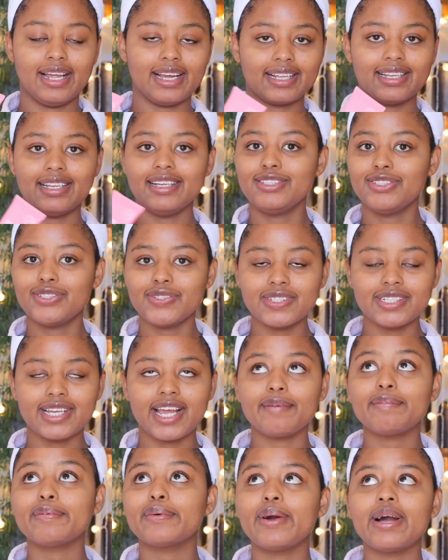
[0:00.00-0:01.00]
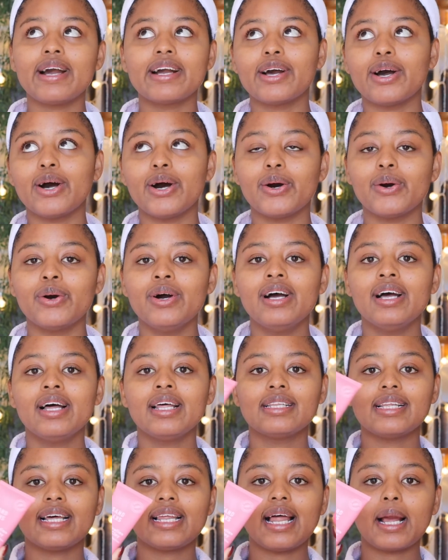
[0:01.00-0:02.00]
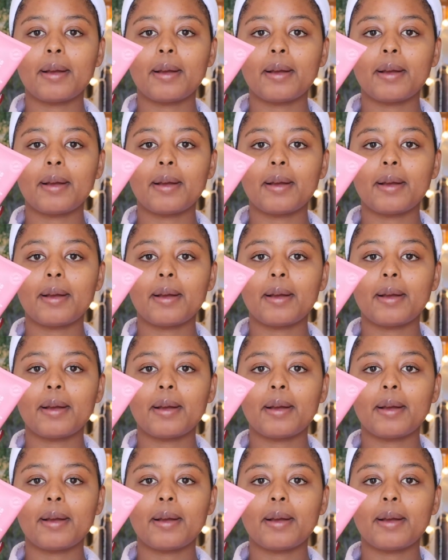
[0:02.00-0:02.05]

Like literally everywhere I go, they're